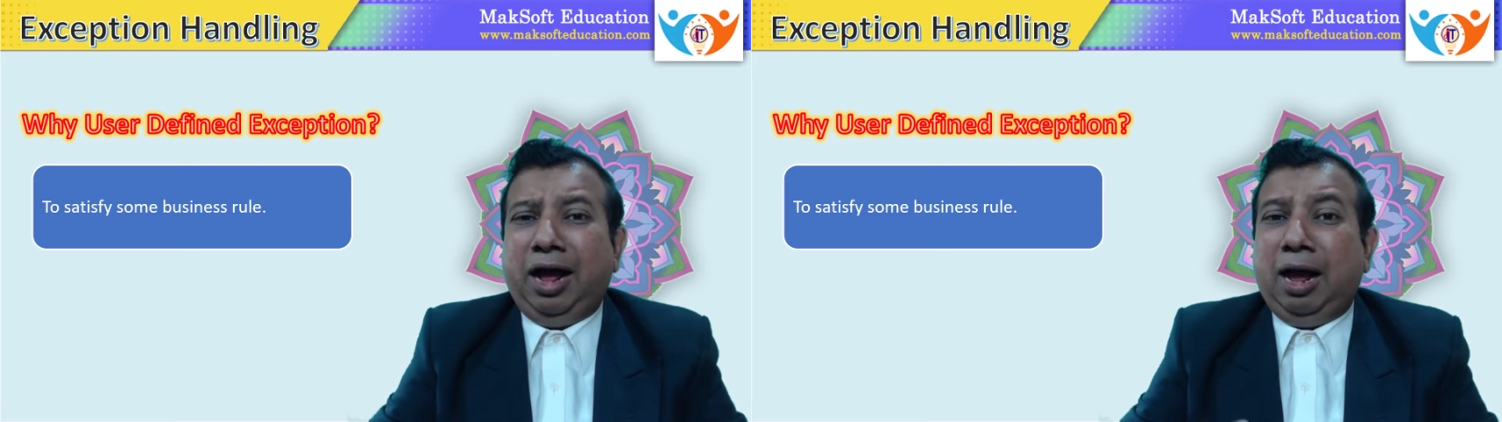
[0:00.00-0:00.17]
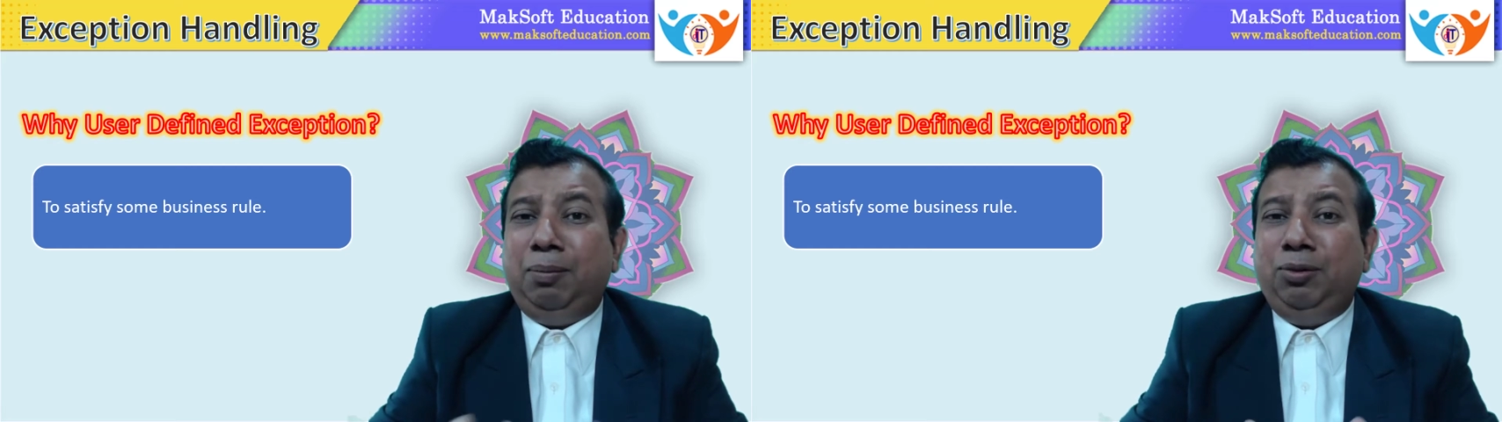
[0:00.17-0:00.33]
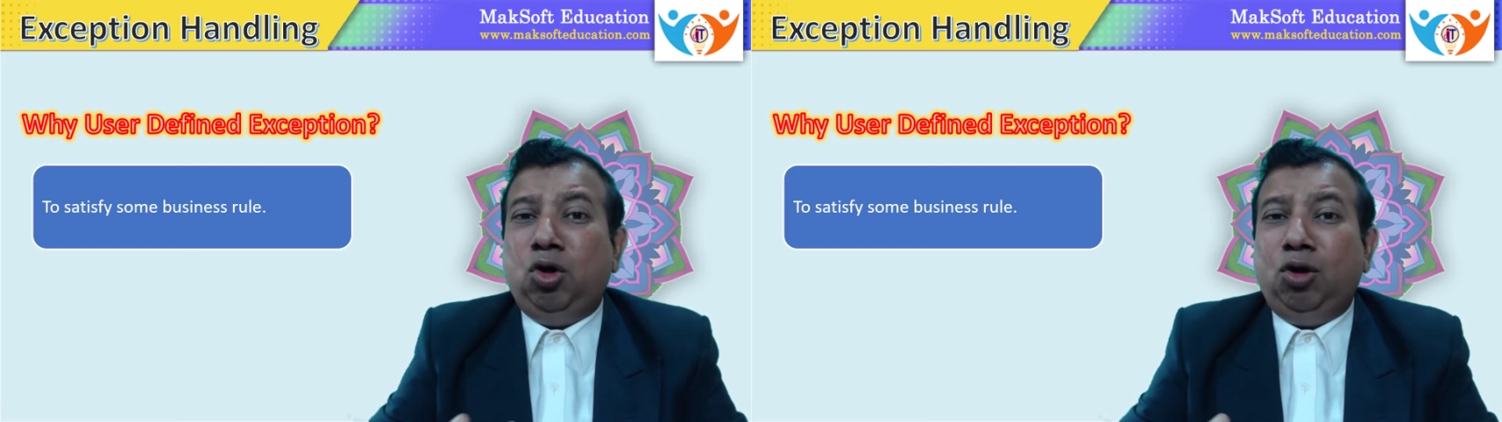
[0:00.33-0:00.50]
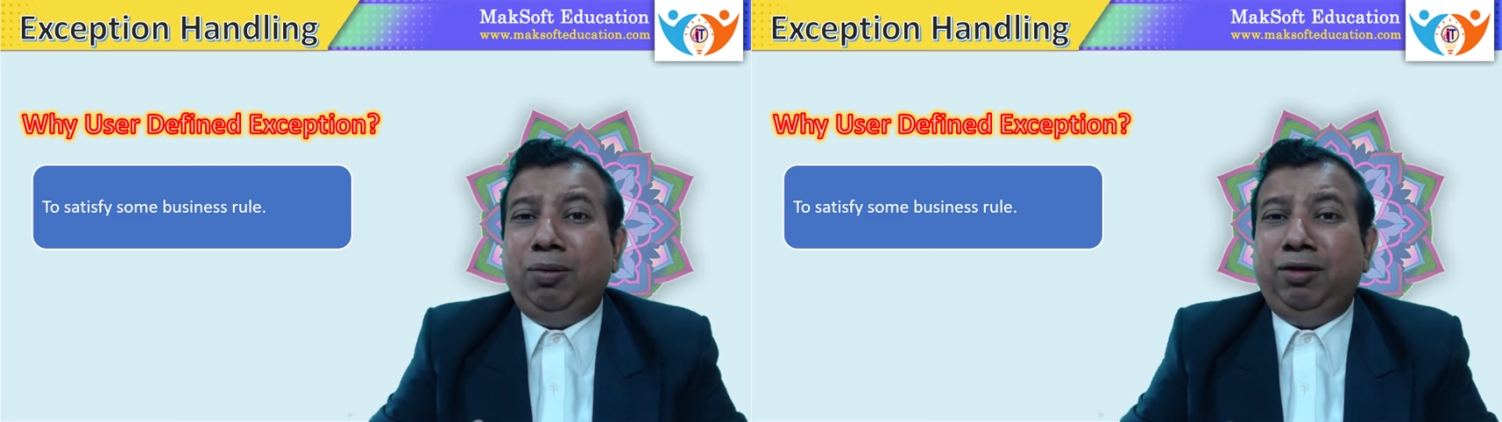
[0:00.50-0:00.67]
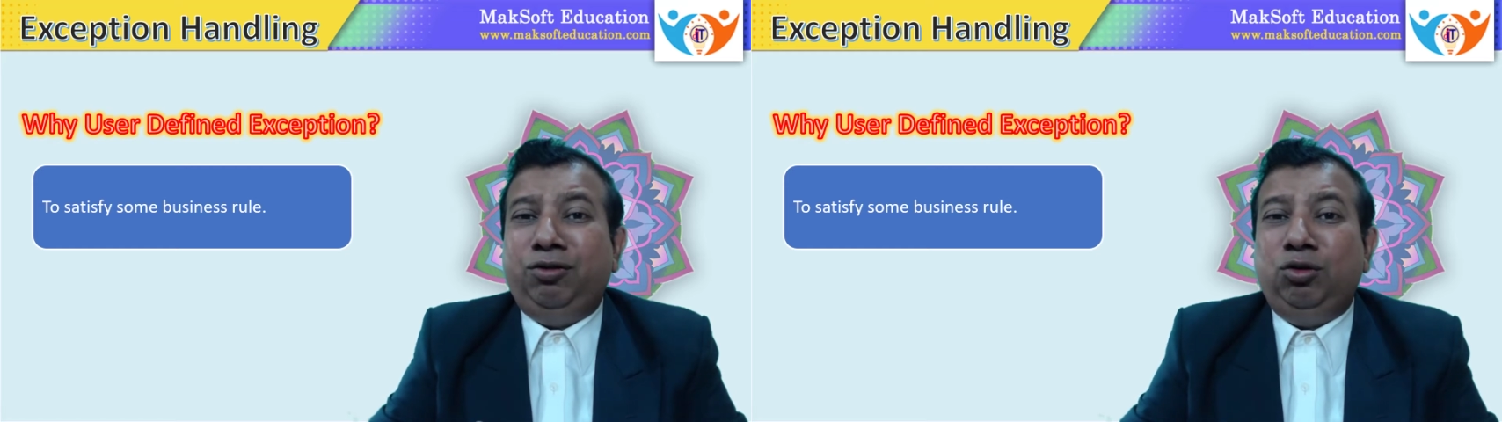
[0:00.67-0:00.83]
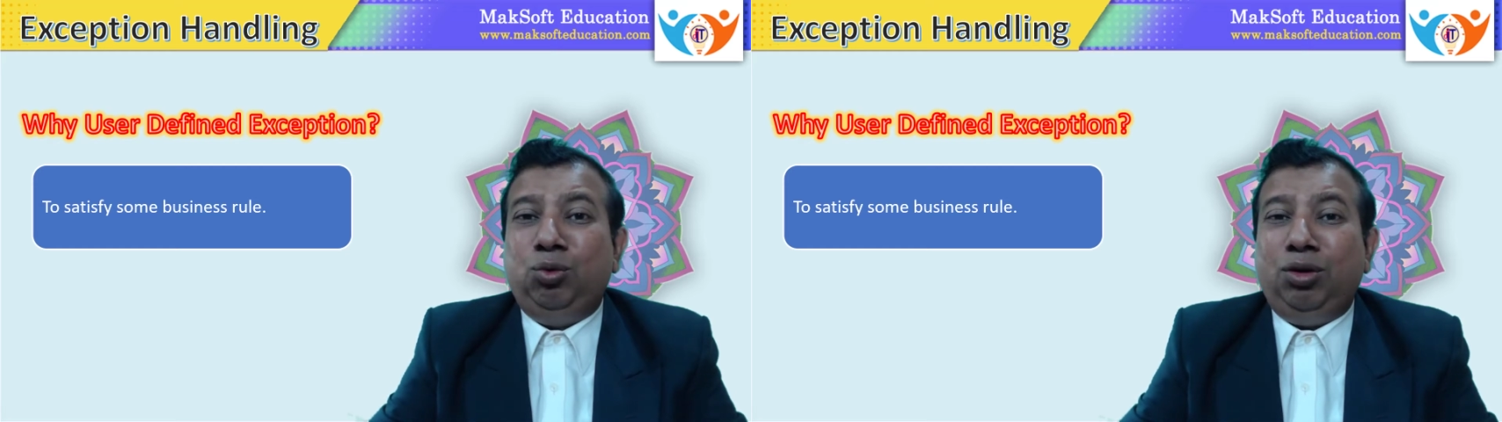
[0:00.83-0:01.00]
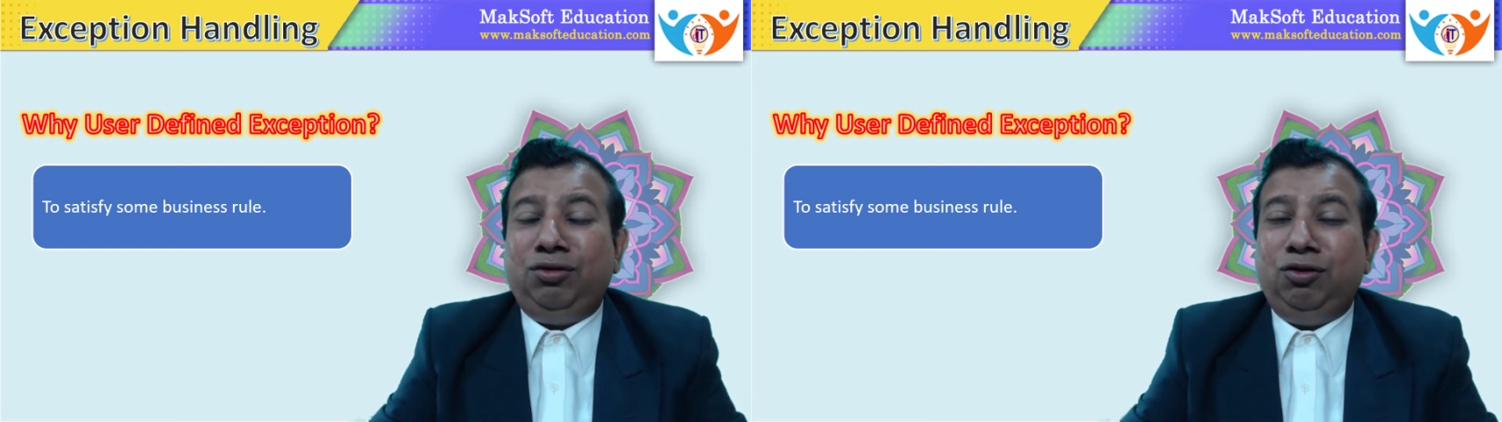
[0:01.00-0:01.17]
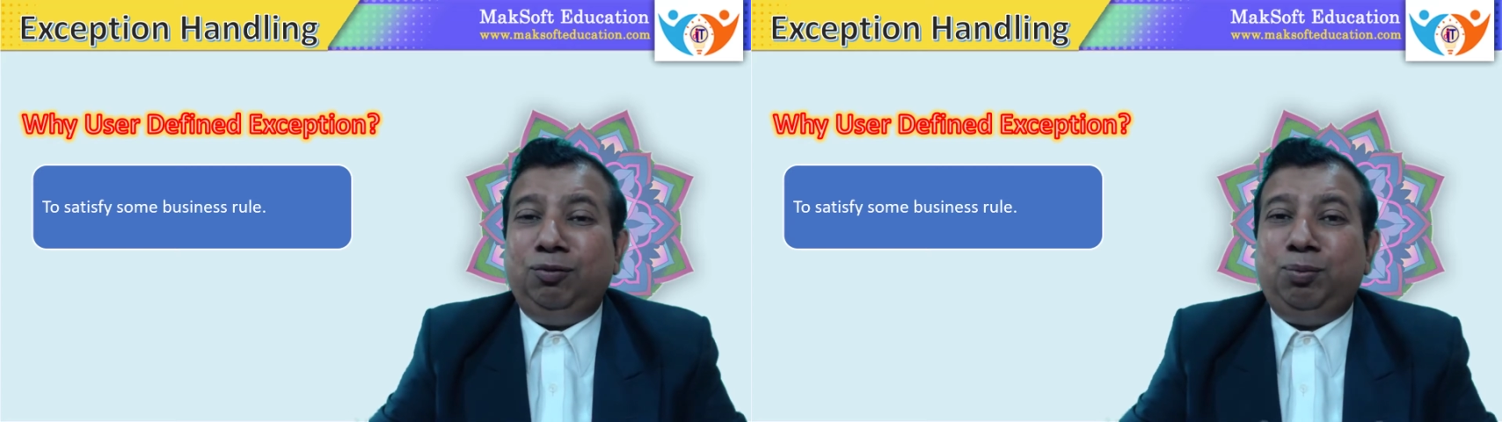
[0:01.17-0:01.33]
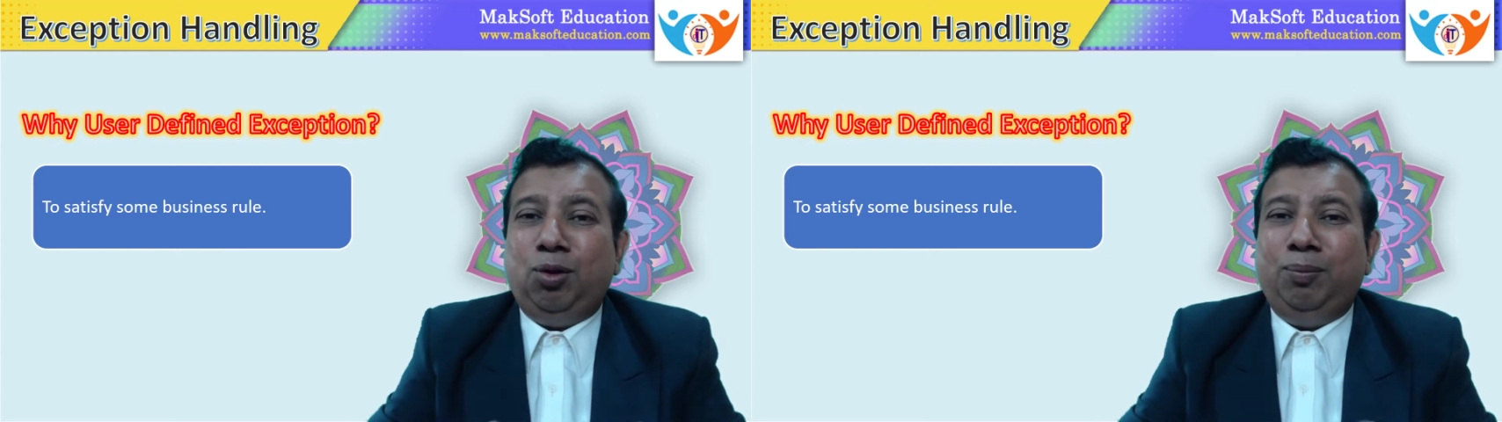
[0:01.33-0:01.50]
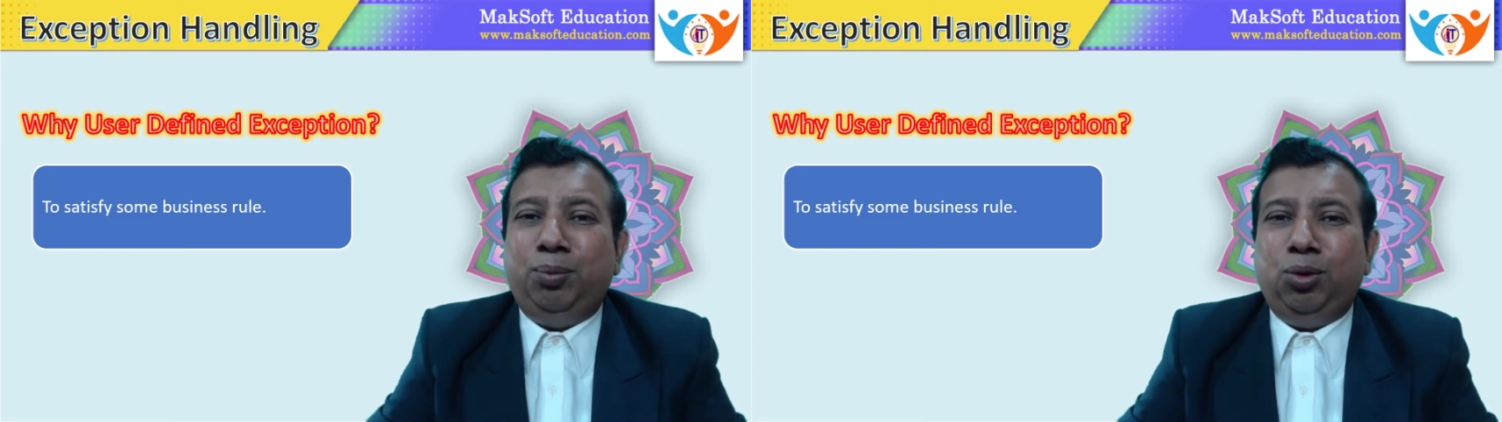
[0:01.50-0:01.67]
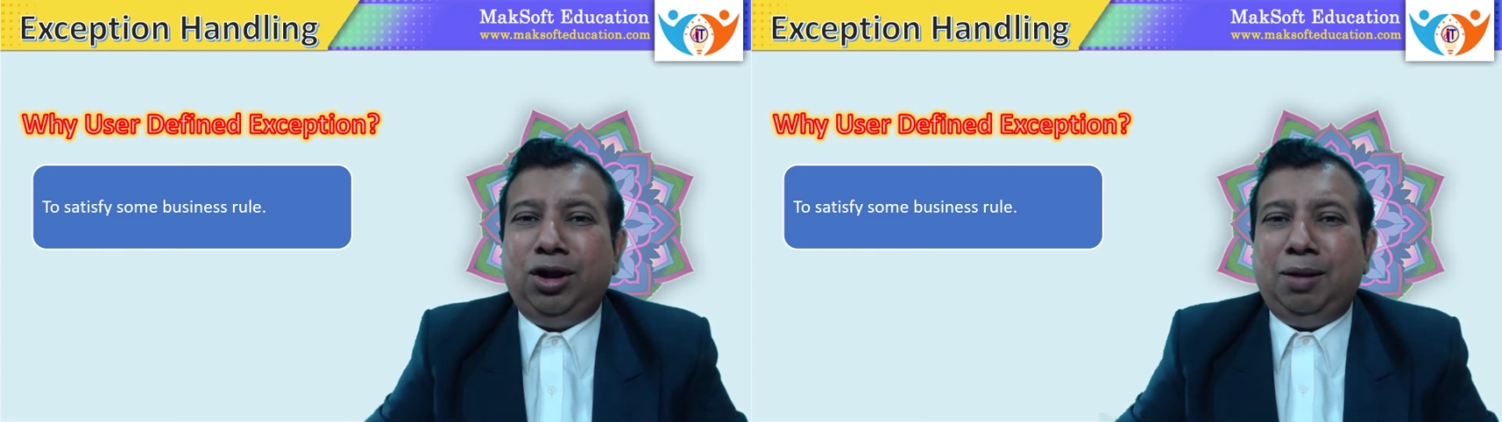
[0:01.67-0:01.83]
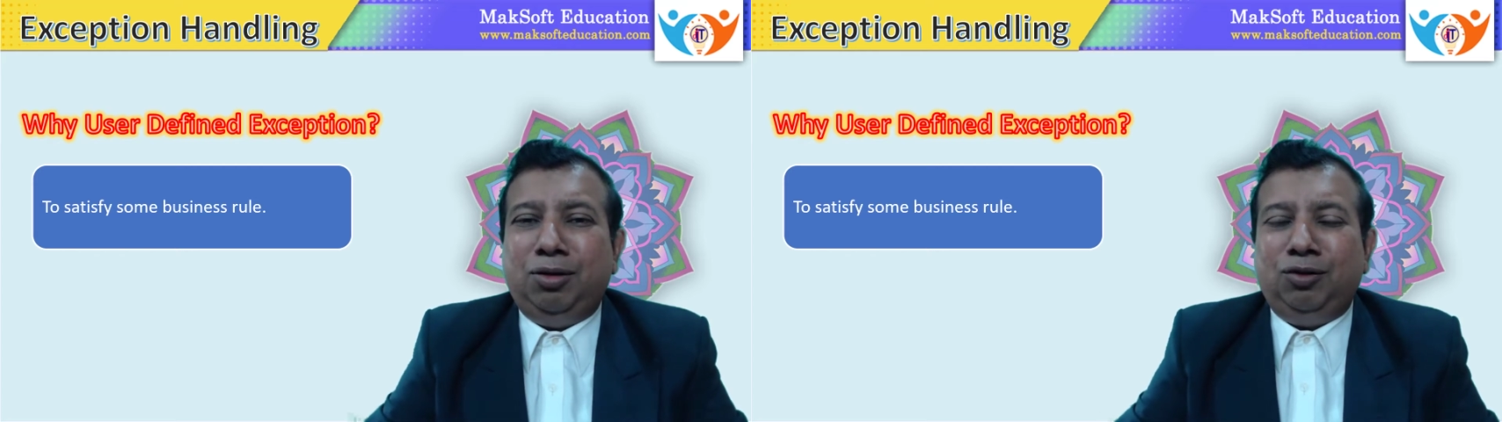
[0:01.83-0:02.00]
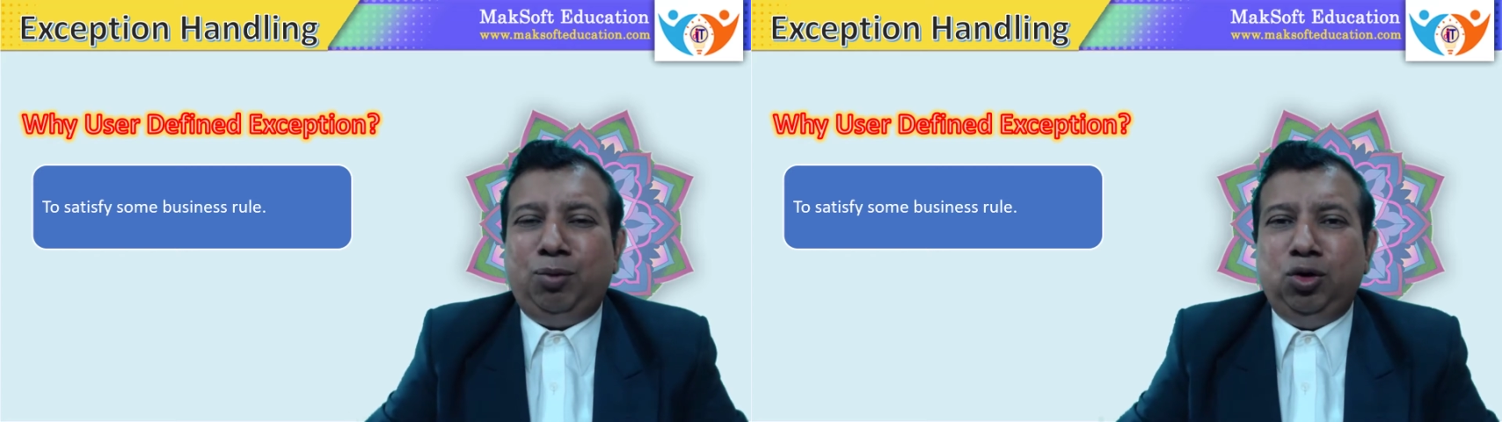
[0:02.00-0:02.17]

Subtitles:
abnormal situations from programmer's